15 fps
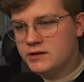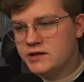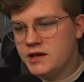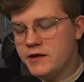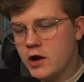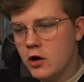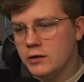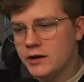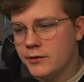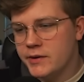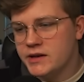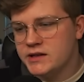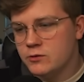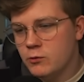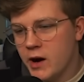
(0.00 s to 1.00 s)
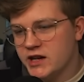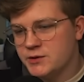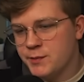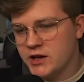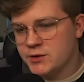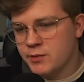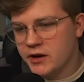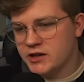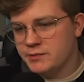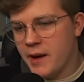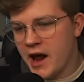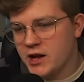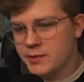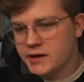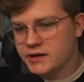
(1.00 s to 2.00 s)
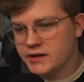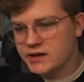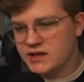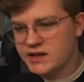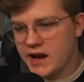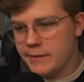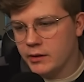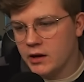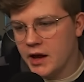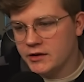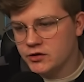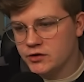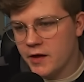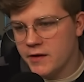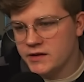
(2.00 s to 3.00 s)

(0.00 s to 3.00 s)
See, the only reason why spacebar is bad is because of the stabilizers on the